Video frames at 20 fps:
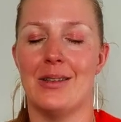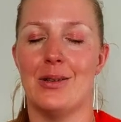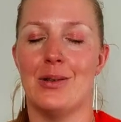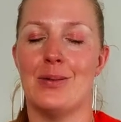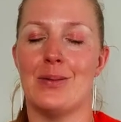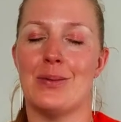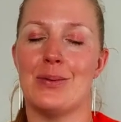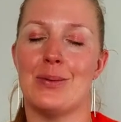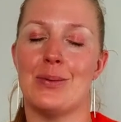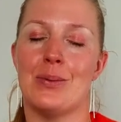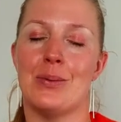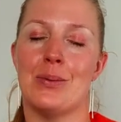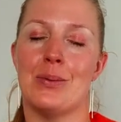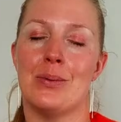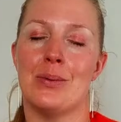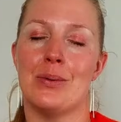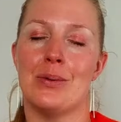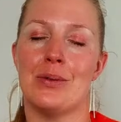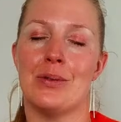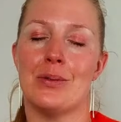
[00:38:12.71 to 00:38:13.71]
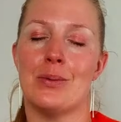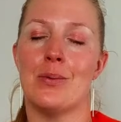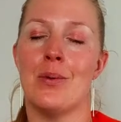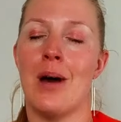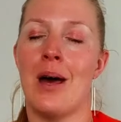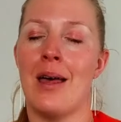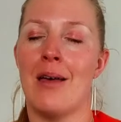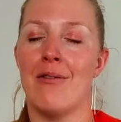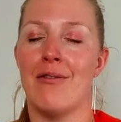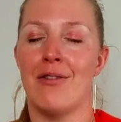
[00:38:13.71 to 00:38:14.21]
the source,
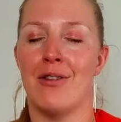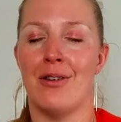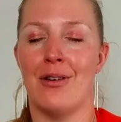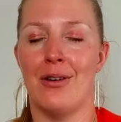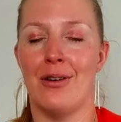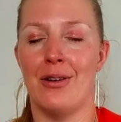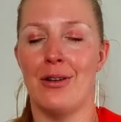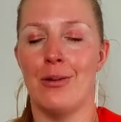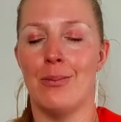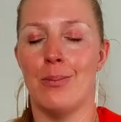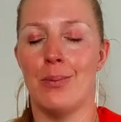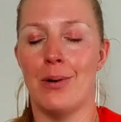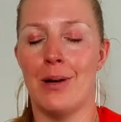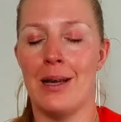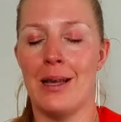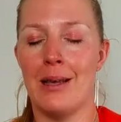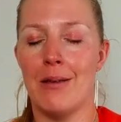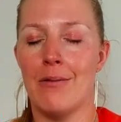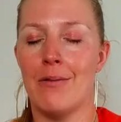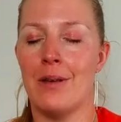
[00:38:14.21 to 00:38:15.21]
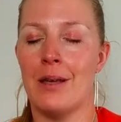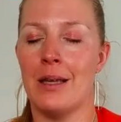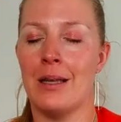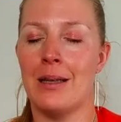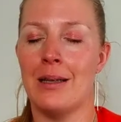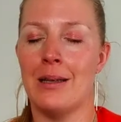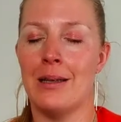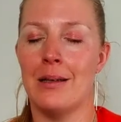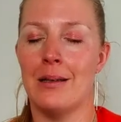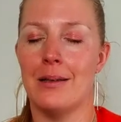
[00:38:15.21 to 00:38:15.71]
whoever you believe
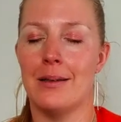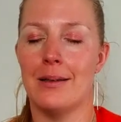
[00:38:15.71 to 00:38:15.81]
in,